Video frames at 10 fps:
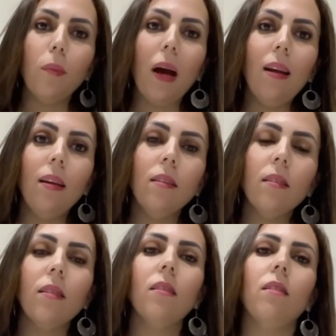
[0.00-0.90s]

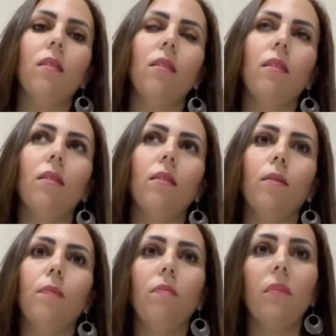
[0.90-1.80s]
balance,
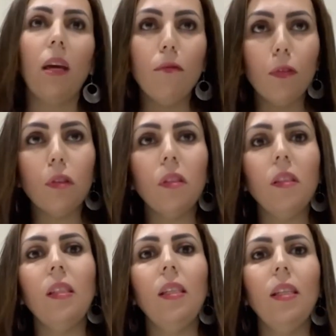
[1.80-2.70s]

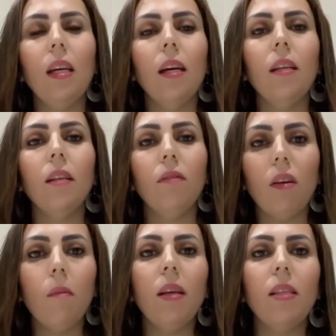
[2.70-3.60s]
diversity, and if
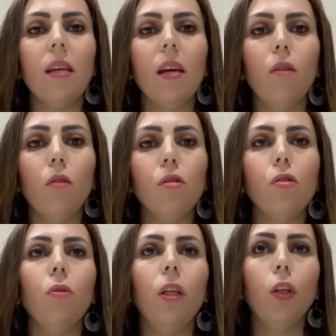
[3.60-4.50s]
I may say
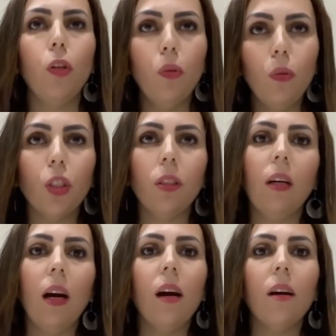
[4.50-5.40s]
also
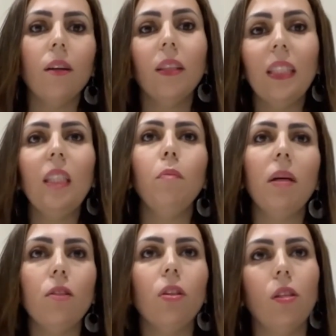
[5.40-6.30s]
inclusion are key
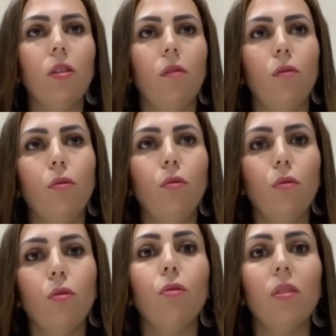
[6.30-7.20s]
metrics to
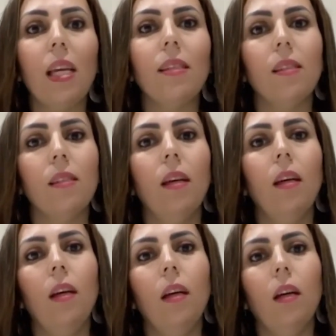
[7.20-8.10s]
success
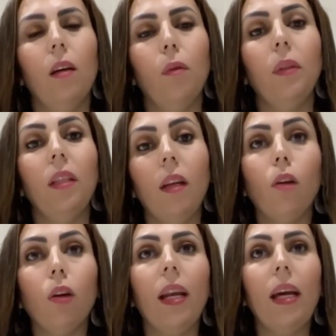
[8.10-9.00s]
within an
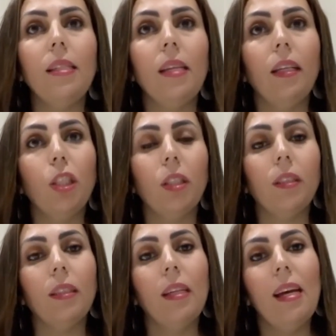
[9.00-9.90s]
organization.